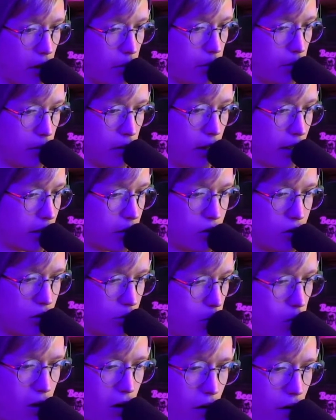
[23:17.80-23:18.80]
it, but like,
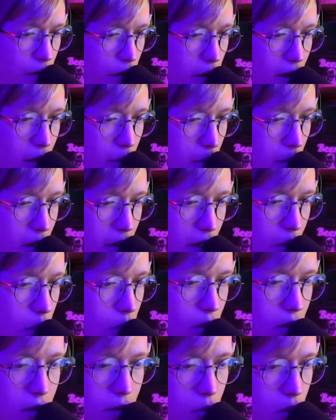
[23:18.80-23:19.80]
just wear a fucking mask. Like,
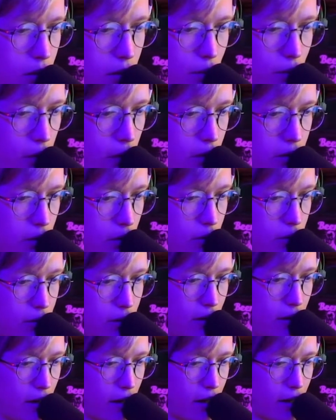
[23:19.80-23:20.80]
what the fuck, dude?
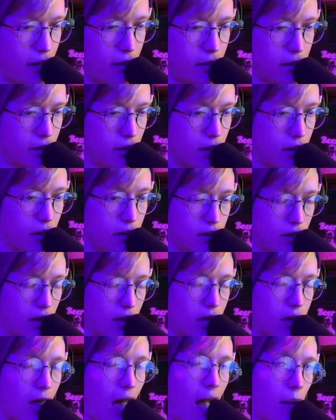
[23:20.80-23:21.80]
Like, is
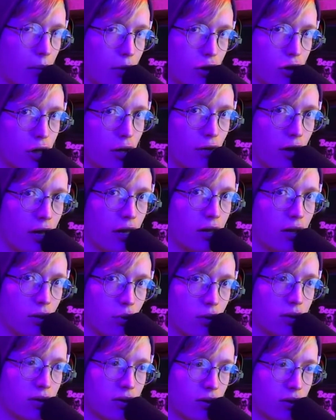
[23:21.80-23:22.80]
it that much of a
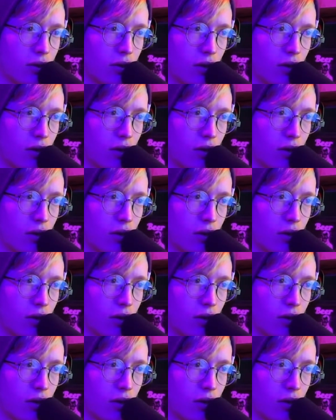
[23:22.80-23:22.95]
hindrance